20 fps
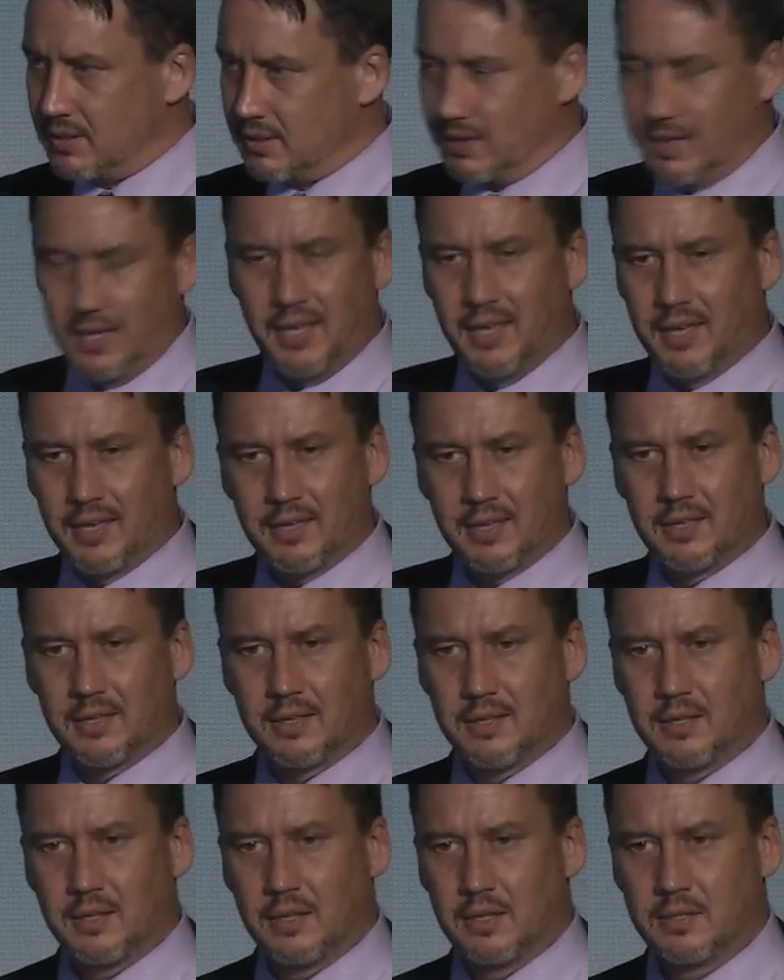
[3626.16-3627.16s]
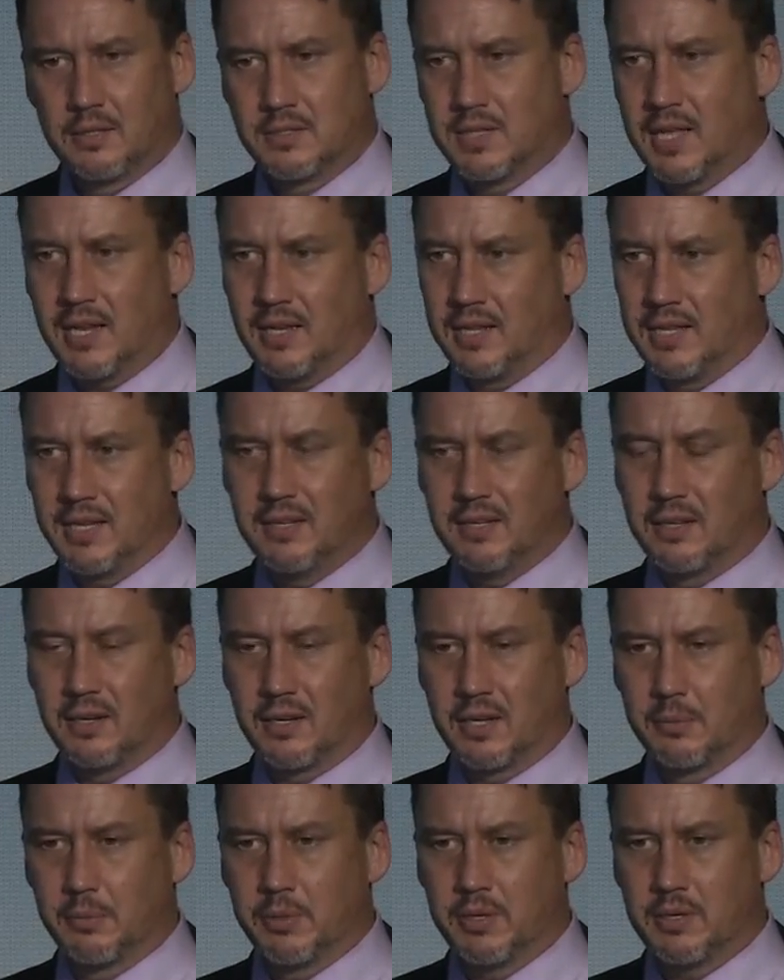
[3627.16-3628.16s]
Yeah, it's not a legal
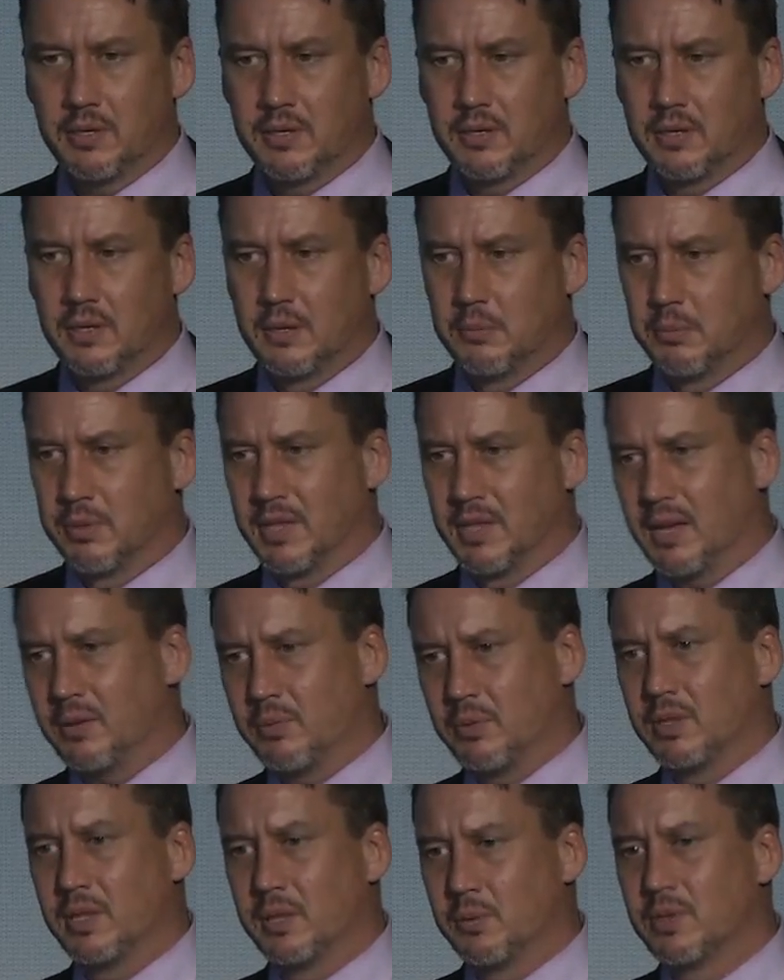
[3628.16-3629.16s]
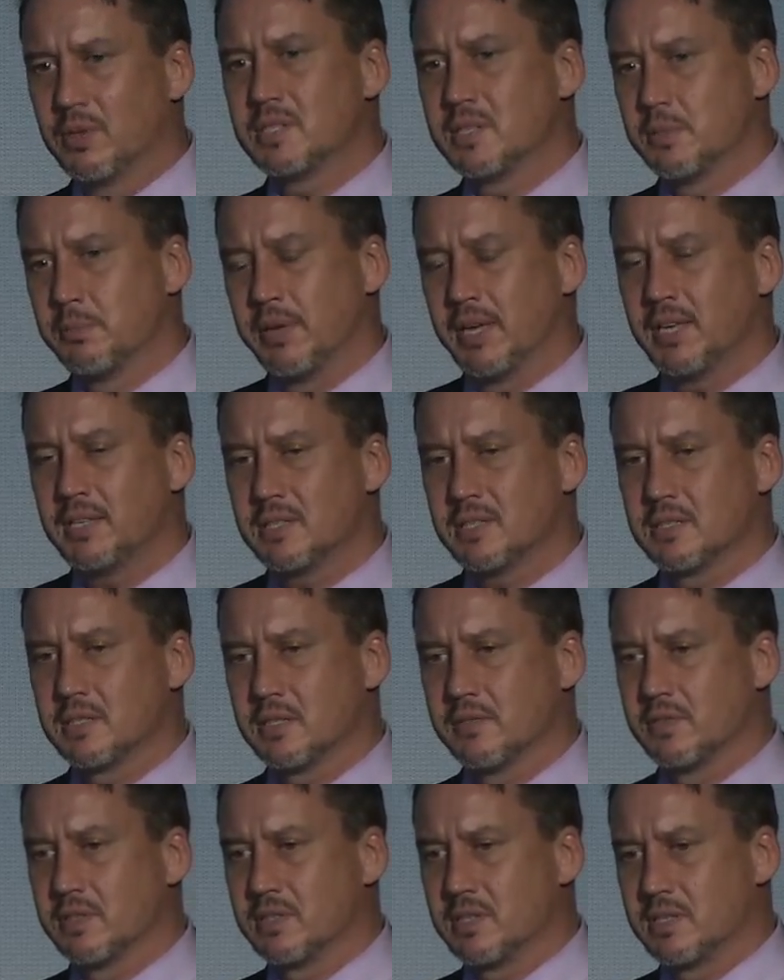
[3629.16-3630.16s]
argument, but that really was the basis
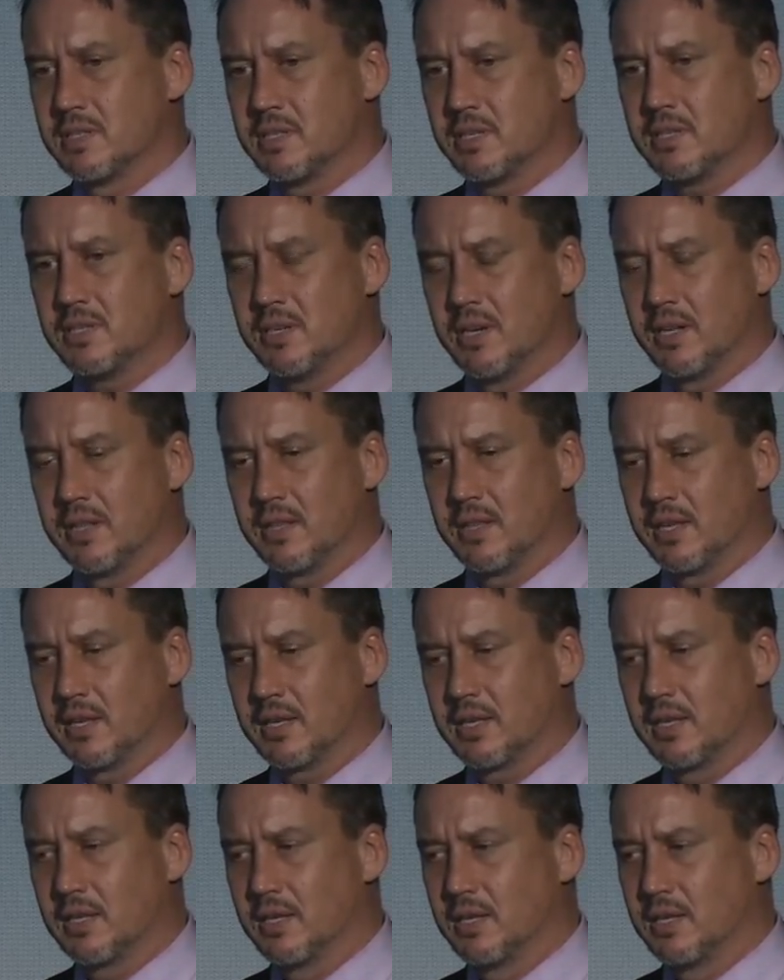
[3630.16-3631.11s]
of his decision, I think.